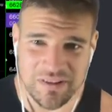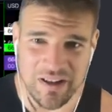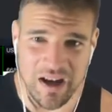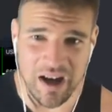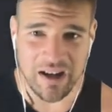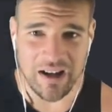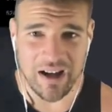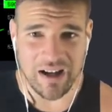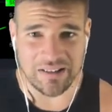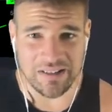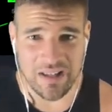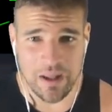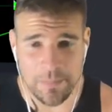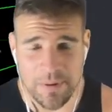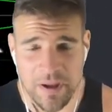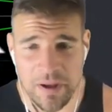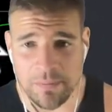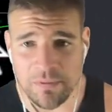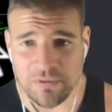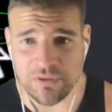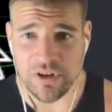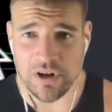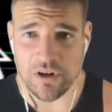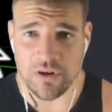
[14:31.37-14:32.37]
I let
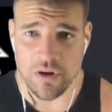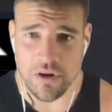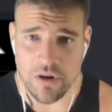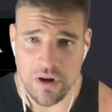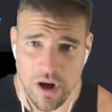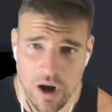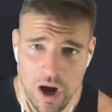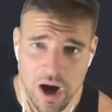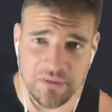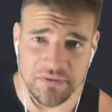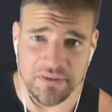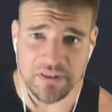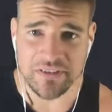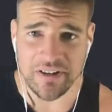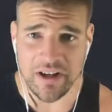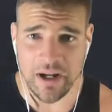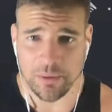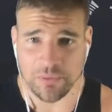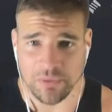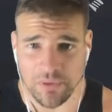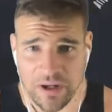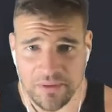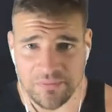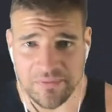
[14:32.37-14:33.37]
people know
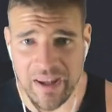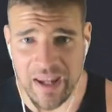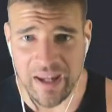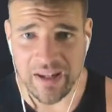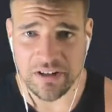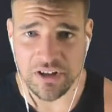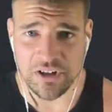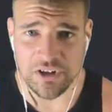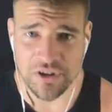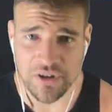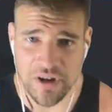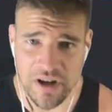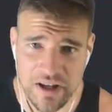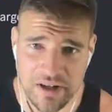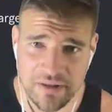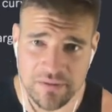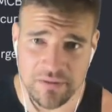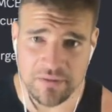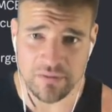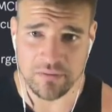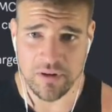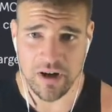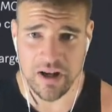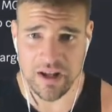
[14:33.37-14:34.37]
oftentimes when I've taken a
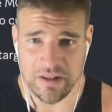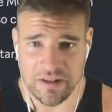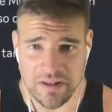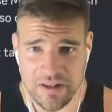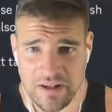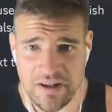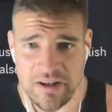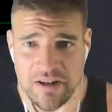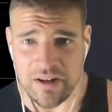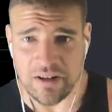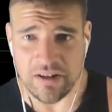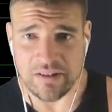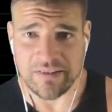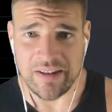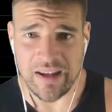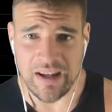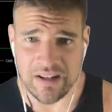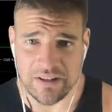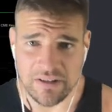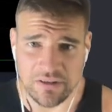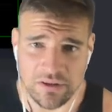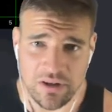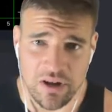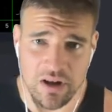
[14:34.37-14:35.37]
trade, right?
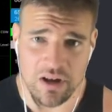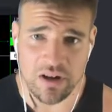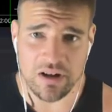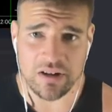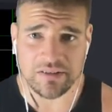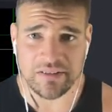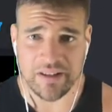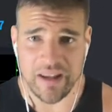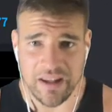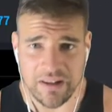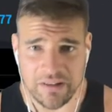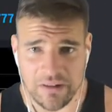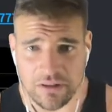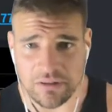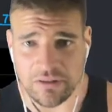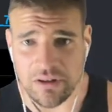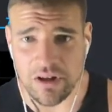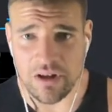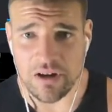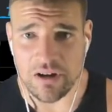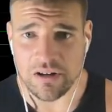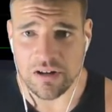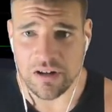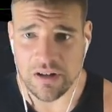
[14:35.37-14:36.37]
Taking a long,
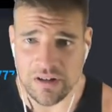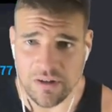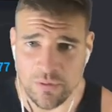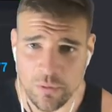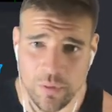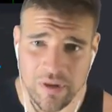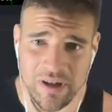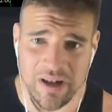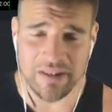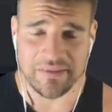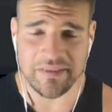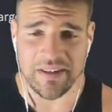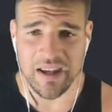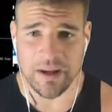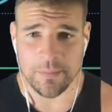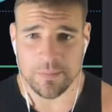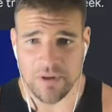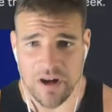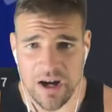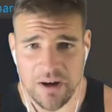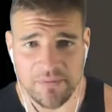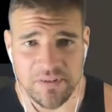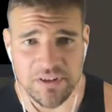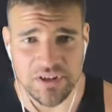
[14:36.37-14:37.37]
when I take
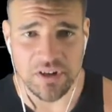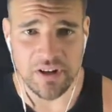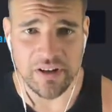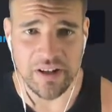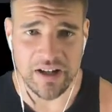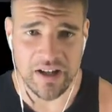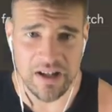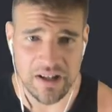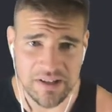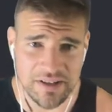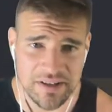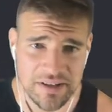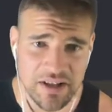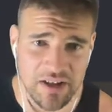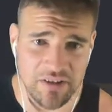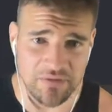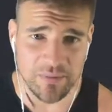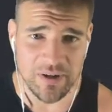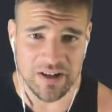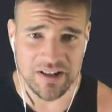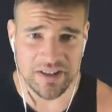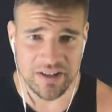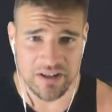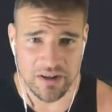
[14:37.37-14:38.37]
profits, all that kind of
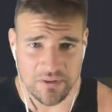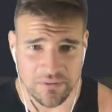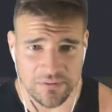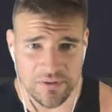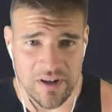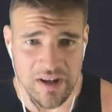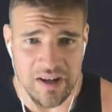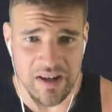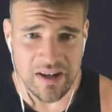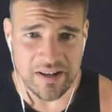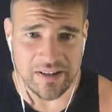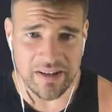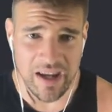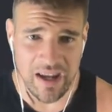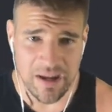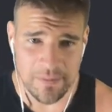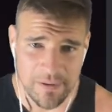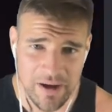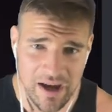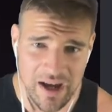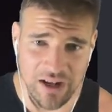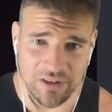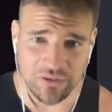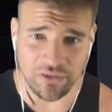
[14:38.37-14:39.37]
stuff. Myself, K
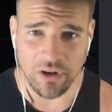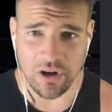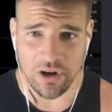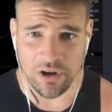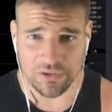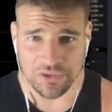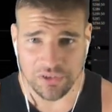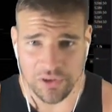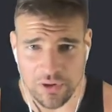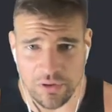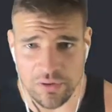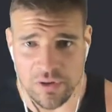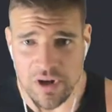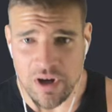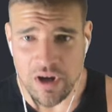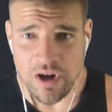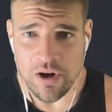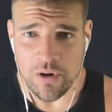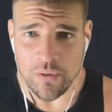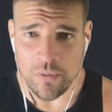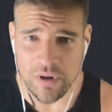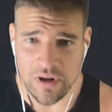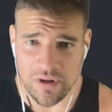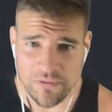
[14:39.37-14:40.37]
Pax, also
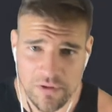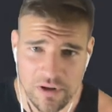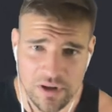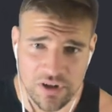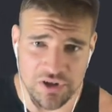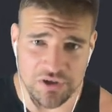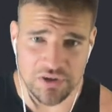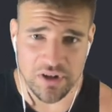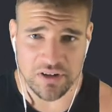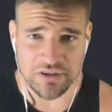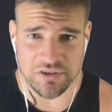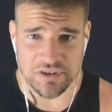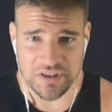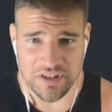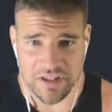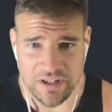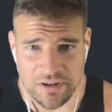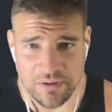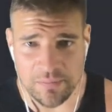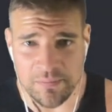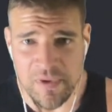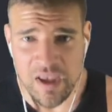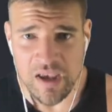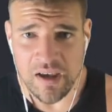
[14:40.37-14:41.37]
one of our instructors in
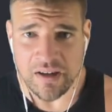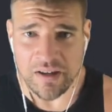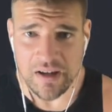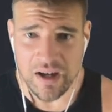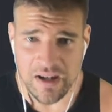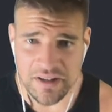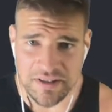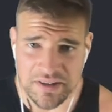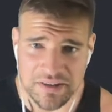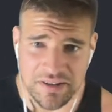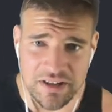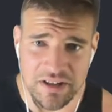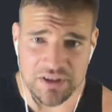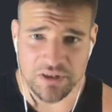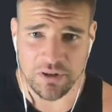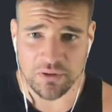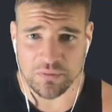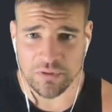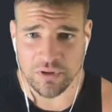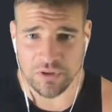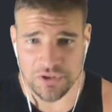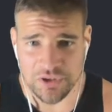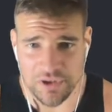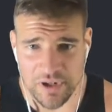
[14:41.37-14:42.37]
here. Guys, these are
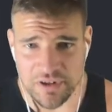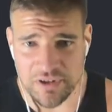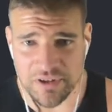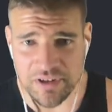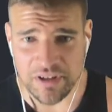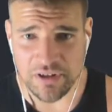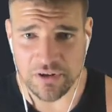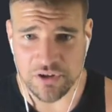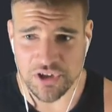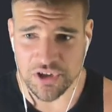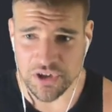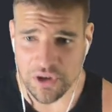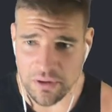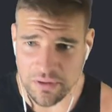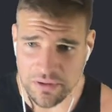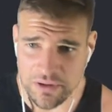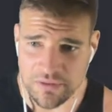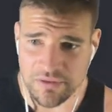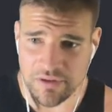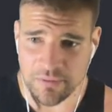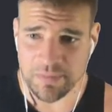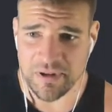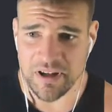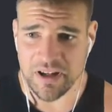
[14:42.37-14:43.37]
real traders in here, showing
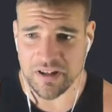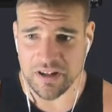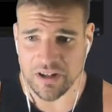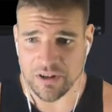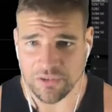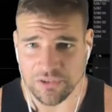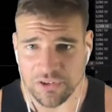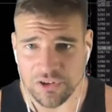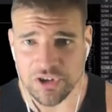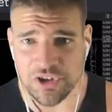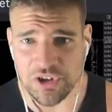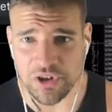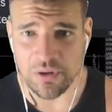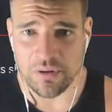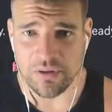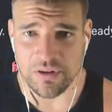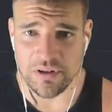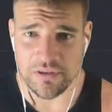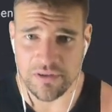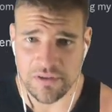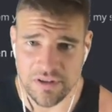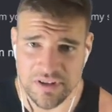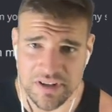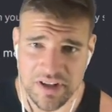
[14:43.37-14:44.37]
you their P&Ls,
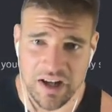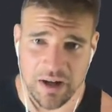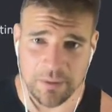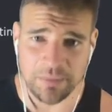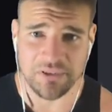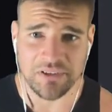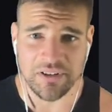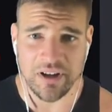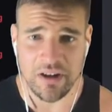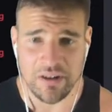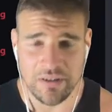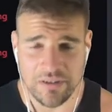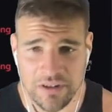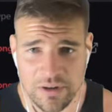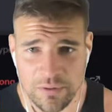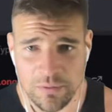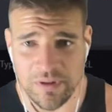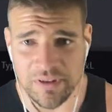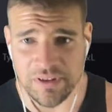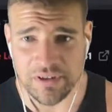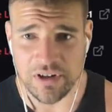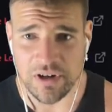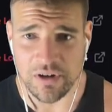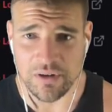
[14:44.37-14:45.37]
showing you their setups, telling you
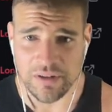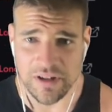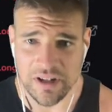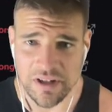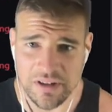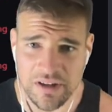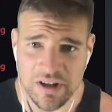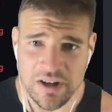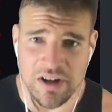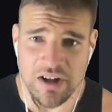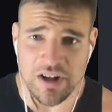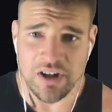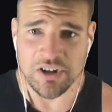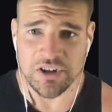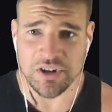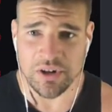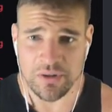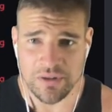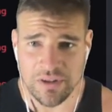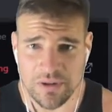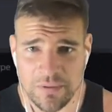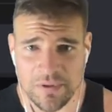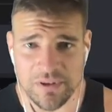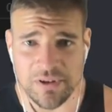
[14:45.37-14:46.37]
when they're going in,
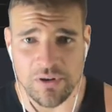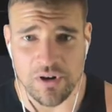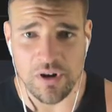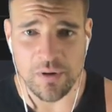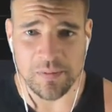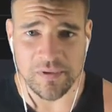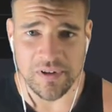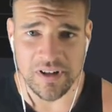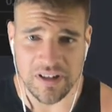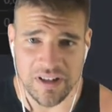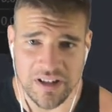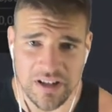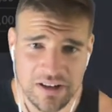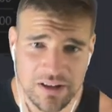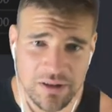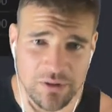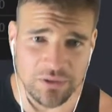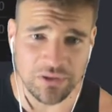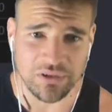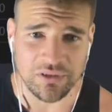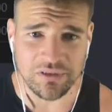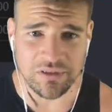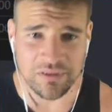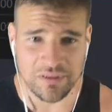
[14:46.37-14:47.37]
showing you when they're opening and
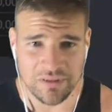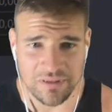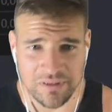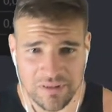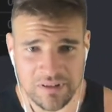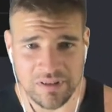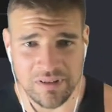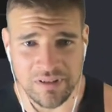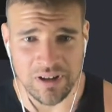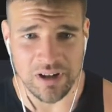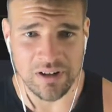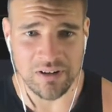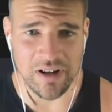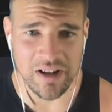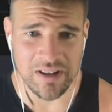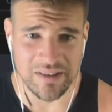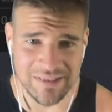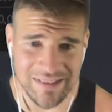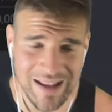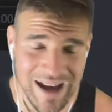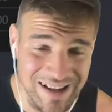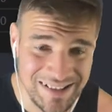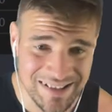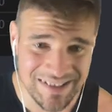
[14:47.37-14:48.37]
closing. All
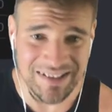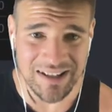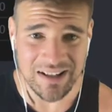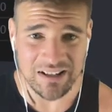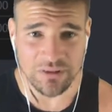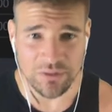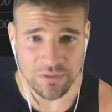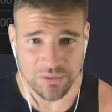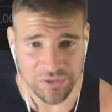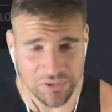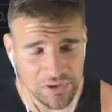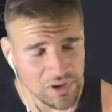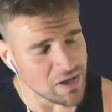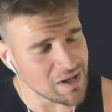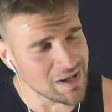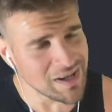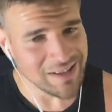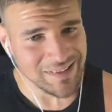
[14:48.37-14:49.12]
right, not signals,